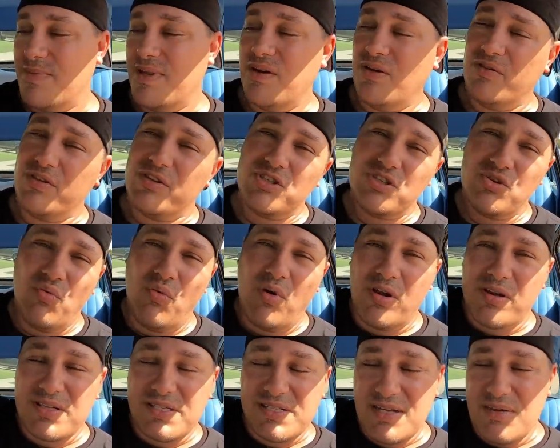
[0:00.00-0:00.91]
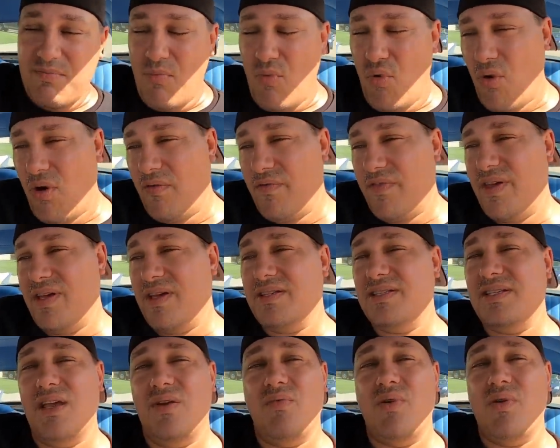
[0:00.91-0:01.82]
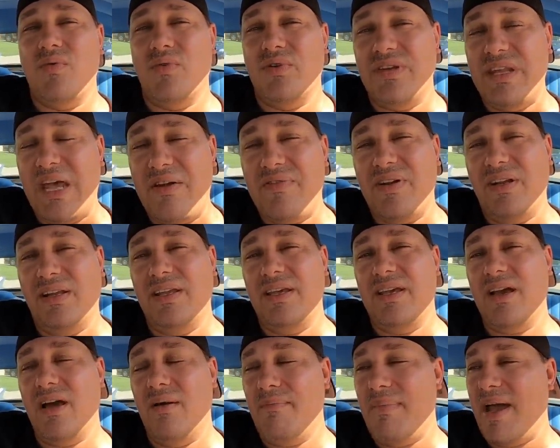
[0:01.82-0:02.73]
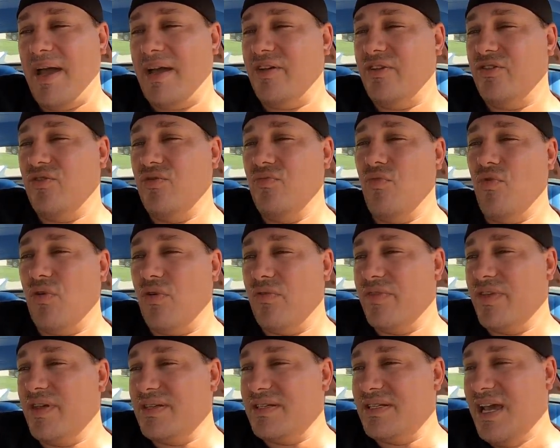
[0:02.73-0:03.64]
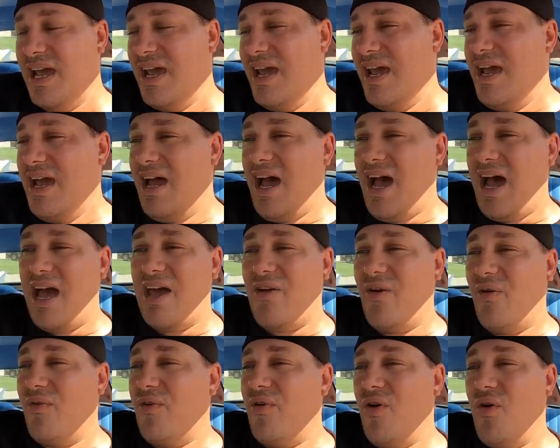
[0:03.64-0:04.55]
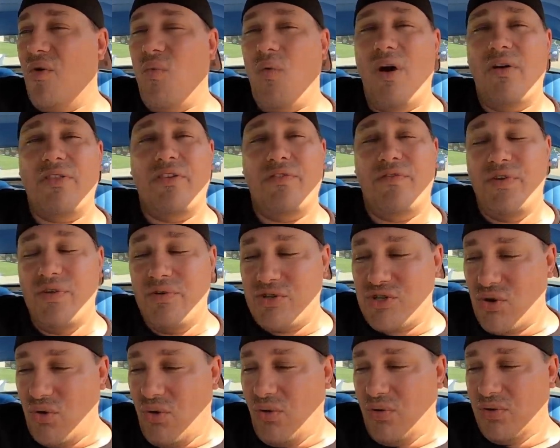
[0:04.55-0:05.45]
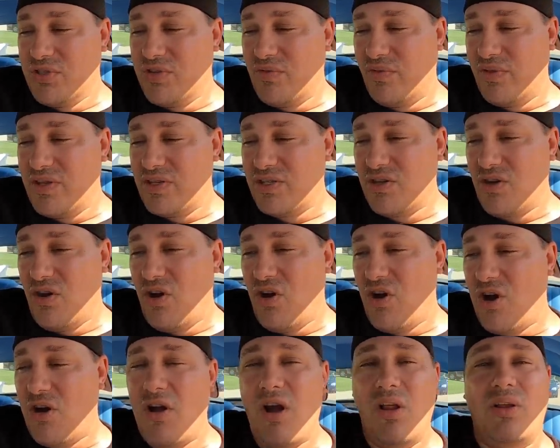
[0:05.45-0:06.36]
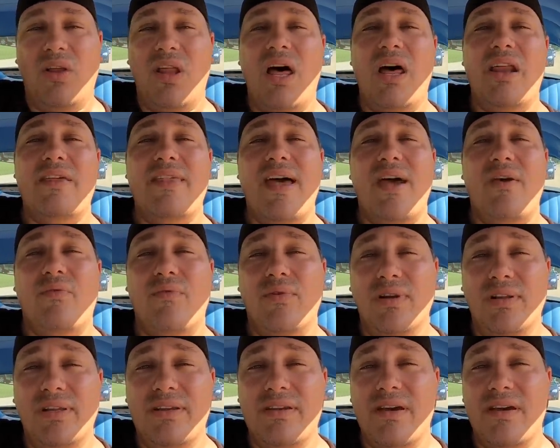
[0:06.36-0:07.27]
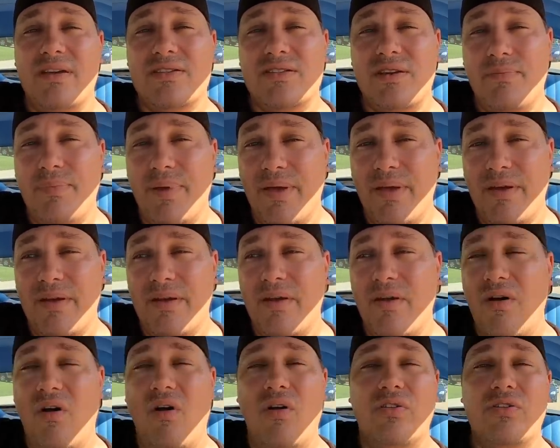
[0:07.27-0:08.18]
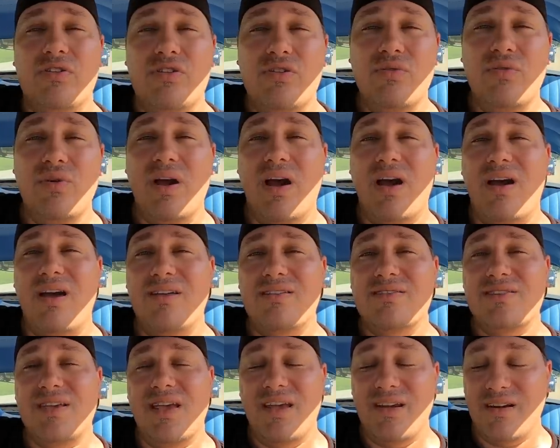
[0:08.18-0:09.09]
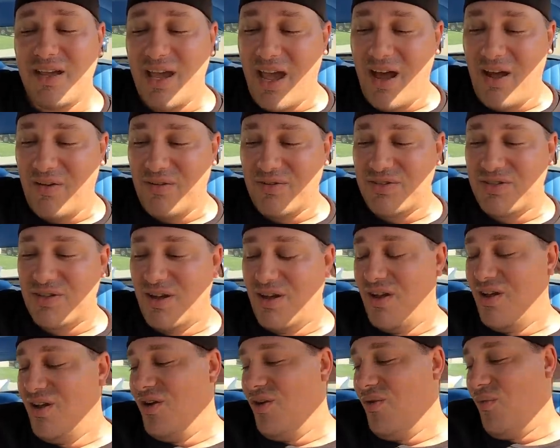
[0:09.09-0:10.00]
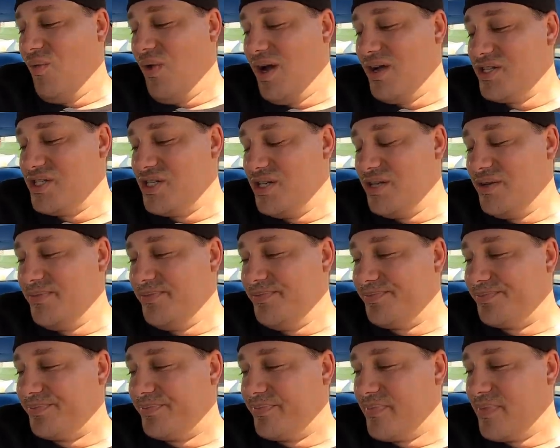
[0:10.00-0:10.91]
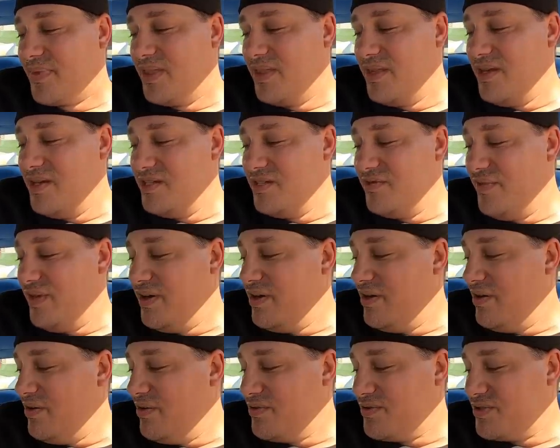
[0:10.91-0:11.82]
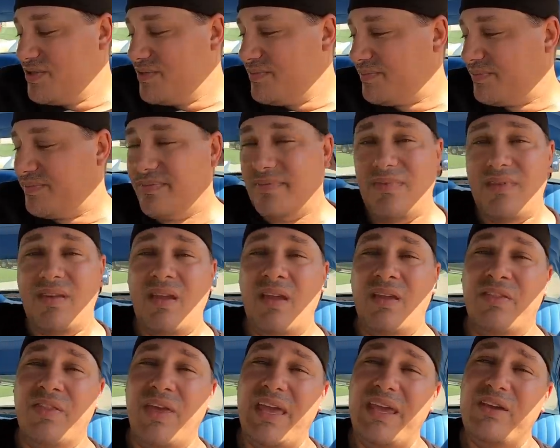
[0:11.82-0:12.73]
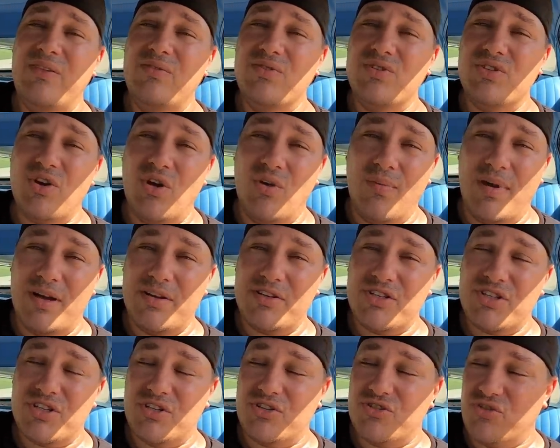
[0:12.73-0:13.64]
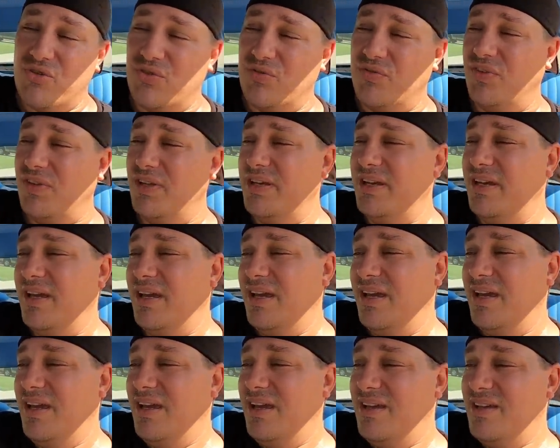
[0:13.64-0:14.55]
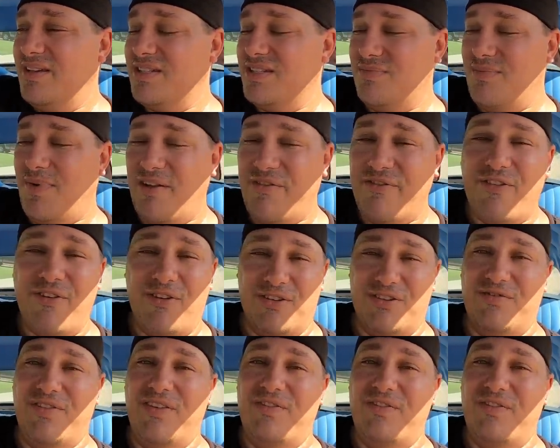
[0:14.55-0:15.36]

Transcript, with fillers: me know that you want to see more of this, and we will definitely come back and do more of this. I don't know what the future holds for this car. A lot of that really does depend on you guys and gals watching these videos. Thank you so much, truthfully. This is my first